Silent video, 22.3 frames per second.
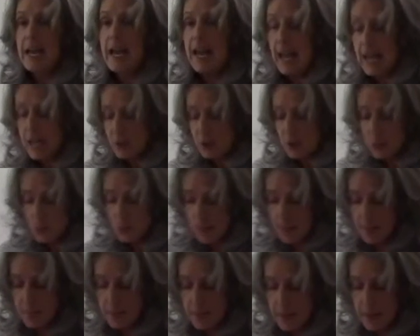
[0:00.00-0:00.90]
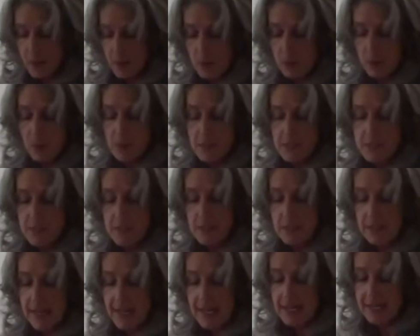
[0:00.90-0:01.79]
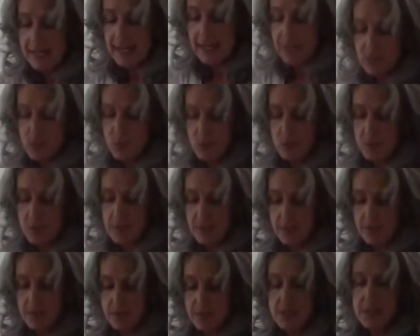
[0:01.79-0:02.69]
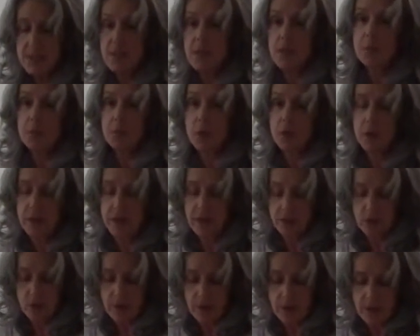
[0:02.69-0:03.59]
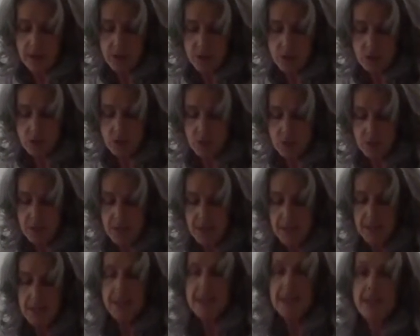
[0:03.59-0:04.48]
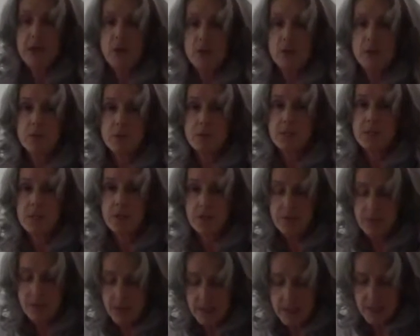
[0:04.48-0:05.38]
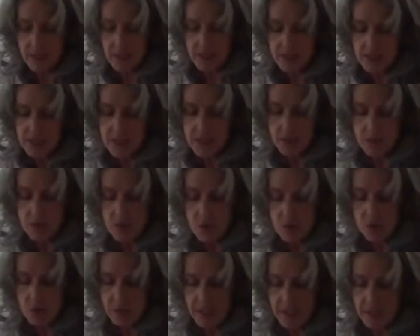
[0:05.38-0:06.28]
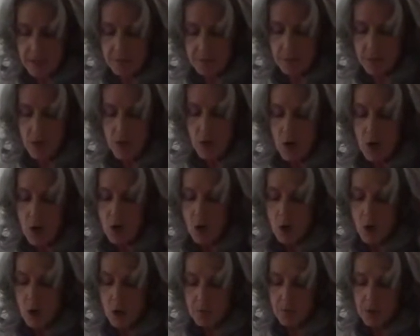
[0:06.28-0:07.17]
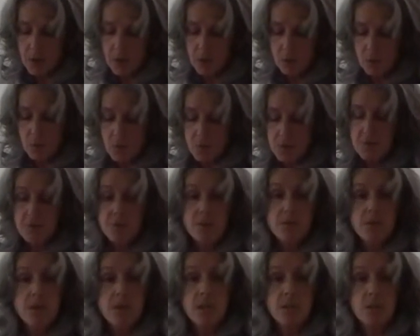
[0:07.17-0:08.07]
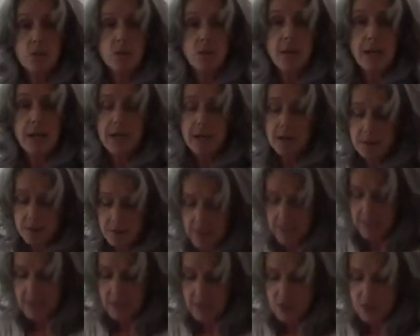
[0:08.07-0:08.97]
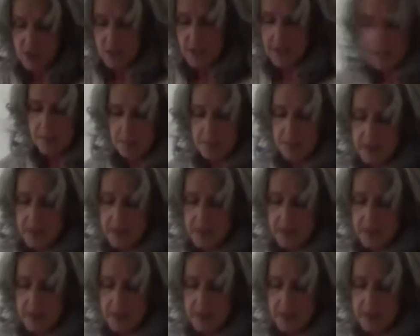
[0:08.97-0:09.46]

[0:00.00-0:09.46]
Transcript: Edgar Rombauer was a delayed casualty of the stock market crash. He killed himself in 1930. Irma was 53, the age I am